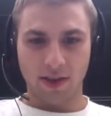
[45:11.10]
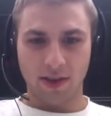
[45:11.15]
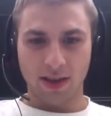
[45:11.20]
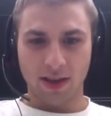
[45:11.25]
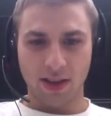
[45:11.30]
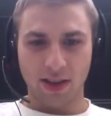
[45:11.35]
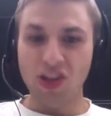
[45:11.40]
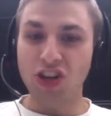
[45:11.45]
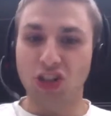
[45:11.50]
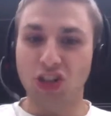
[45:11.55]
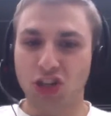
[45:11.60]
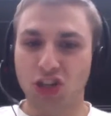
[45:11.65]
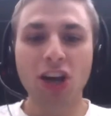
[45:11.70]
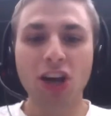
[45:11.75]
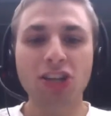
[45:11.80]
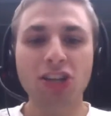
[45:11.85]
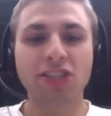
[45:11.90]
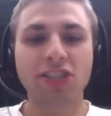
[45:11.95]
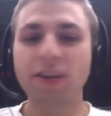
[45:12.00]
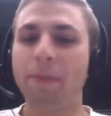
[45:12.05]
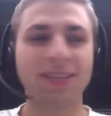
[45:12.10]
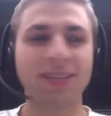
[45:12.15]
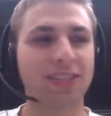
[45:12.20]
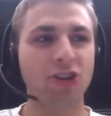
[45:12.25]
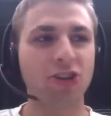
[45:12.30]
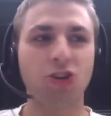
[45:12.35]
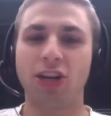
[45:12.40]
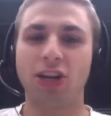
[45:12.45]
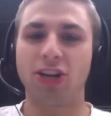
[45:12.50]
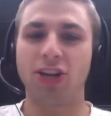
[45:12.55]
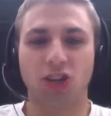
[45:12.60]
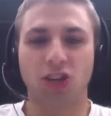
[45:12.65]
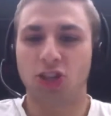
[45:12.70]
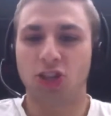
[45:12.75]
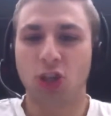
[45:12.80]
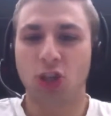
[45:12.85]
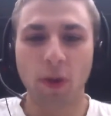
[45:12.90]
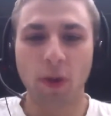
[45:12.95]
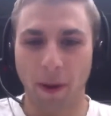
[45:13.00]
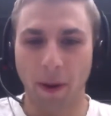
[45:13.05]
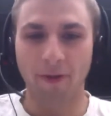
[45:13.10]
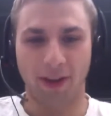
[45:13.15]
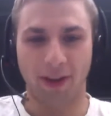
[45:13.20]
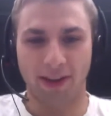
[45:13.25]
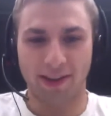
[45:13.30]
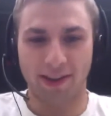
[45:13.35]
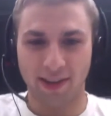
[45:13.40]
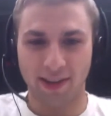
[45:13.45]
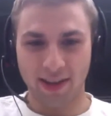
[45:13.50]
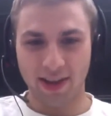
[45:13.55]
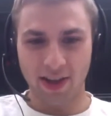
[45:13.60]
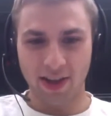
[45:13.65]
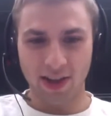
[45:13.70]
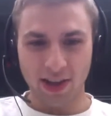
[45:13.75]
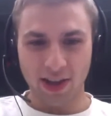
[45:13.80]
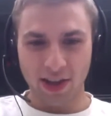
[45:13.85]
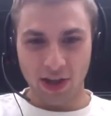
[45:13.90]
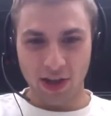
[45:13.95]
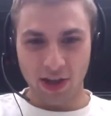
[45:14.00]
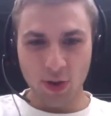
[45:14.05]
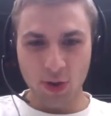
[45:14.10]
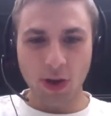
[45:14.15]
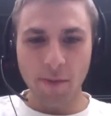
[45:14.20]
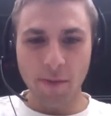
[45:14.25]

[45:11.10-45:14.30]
The juxtaposition is just too perfect. You could